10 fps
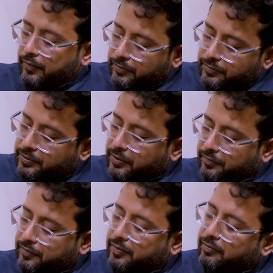fond
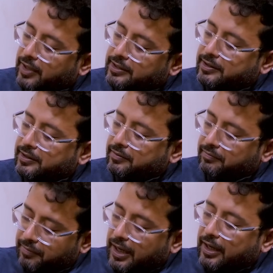of the
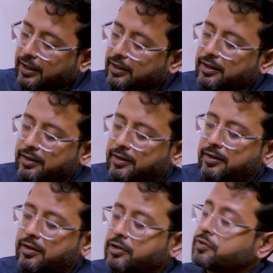writing by
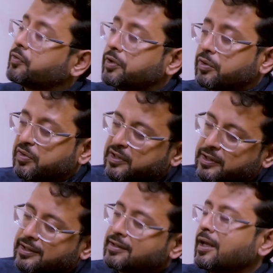Oxford
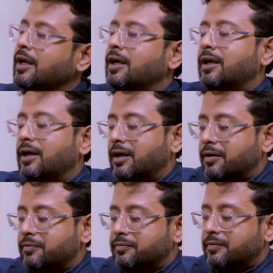University's
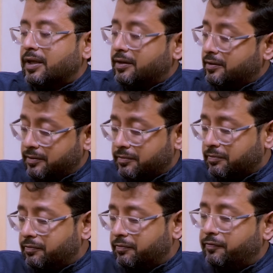
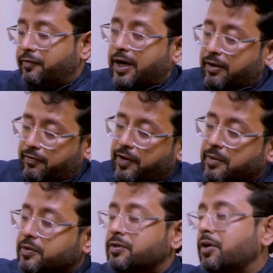very
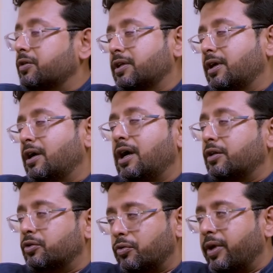famous author,
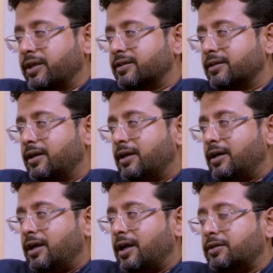Arthur Quayson.
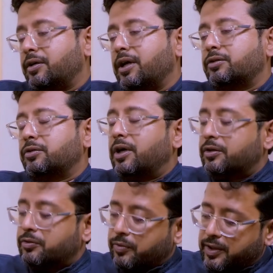
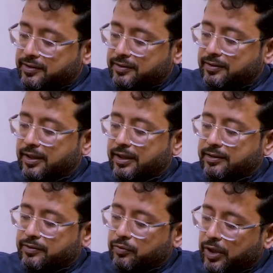Arthur Quayson
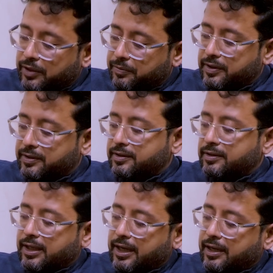is one
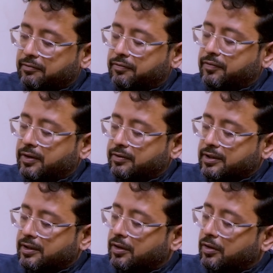person that I have
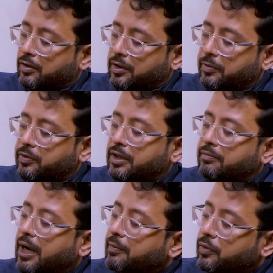written a lot about
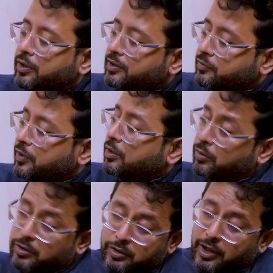in my book as well,
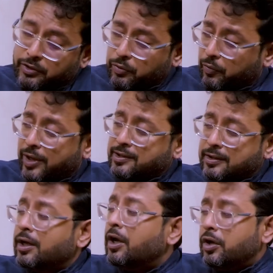although Arthur
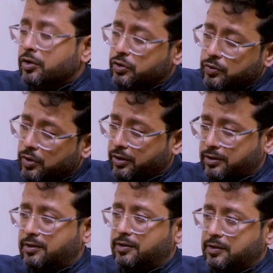Quayson do
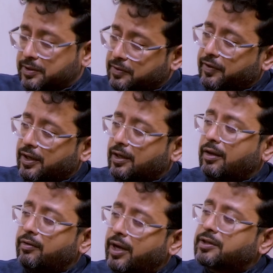not specifically
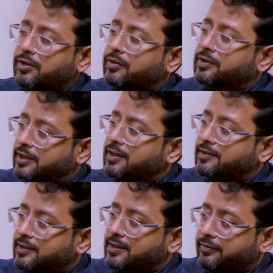write on
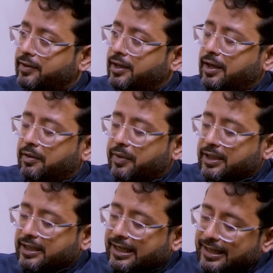cities itself.
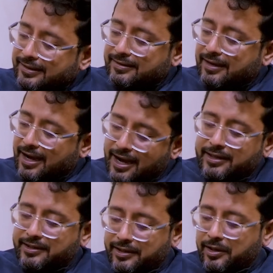But his
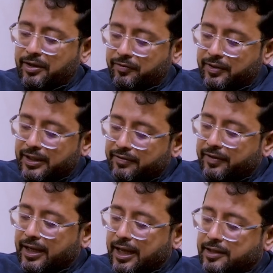idea of
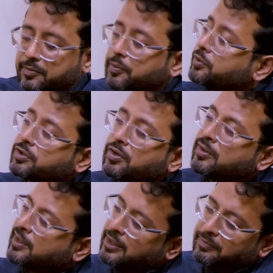living as a
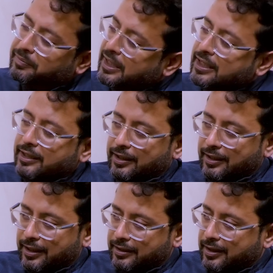post-colonial
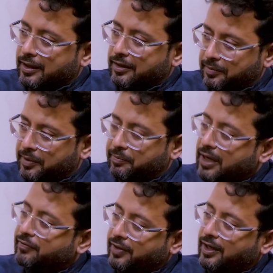being in the urban
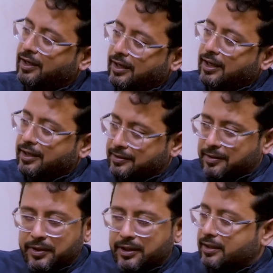periphery is
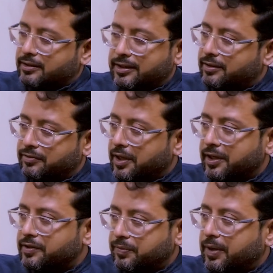something that did
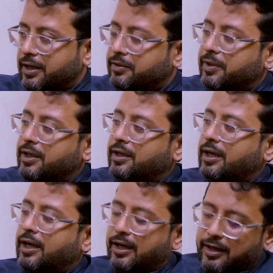really inspire me,
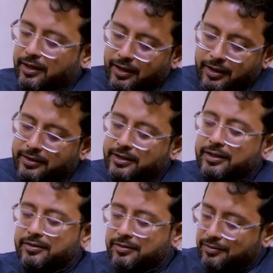and I
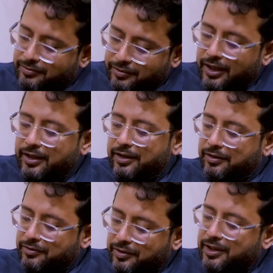did really
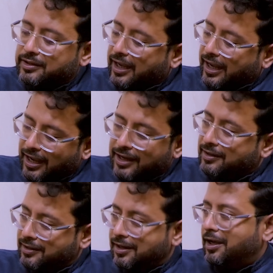read the
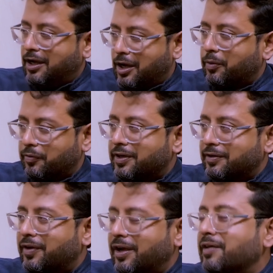hell out of it,
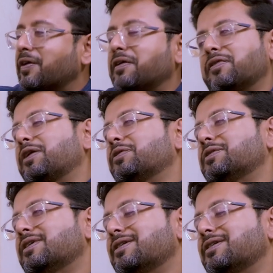if I could,